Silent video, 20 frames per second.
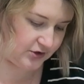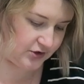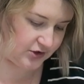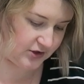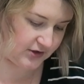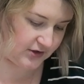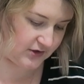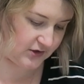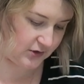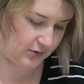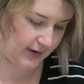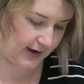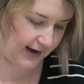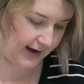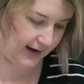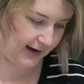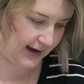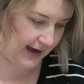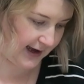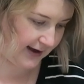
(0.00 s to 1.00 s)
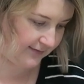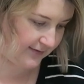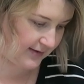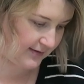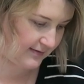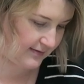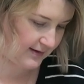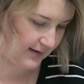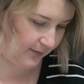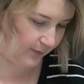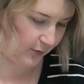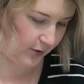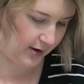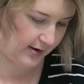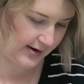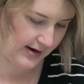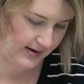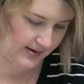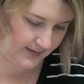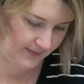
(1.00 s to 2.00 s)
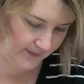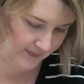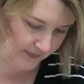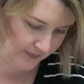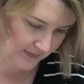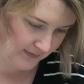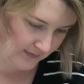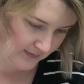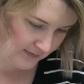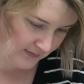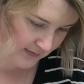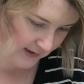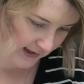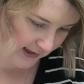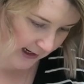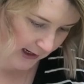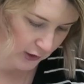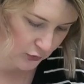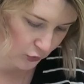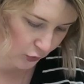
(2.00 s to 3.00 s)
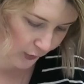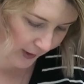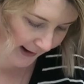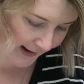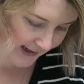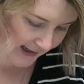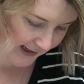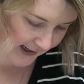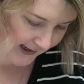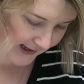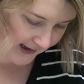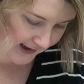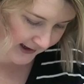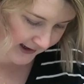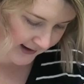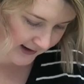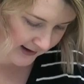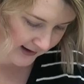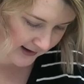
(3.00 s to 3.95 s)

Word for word: just so I have it somewhere in writing.